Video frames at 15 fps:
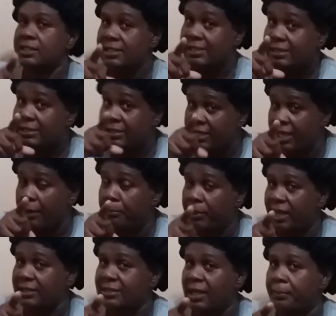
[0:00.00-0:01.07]
Stay
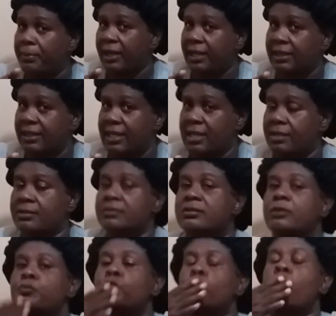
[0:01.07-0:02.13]
on top of
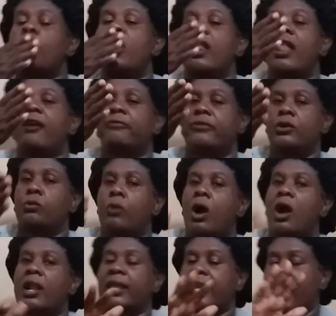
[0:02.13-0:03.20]
things. Love you
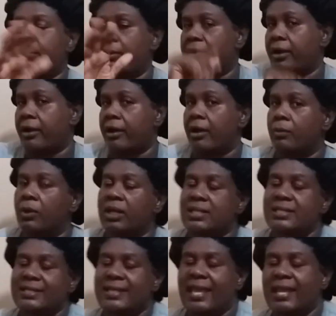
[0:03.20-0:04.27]
all. Camera girl, want
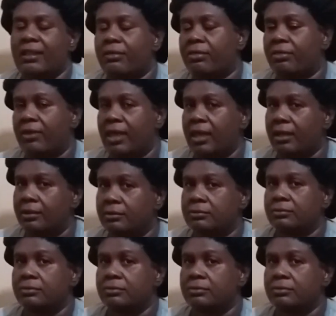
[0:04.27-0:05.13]
to say anything?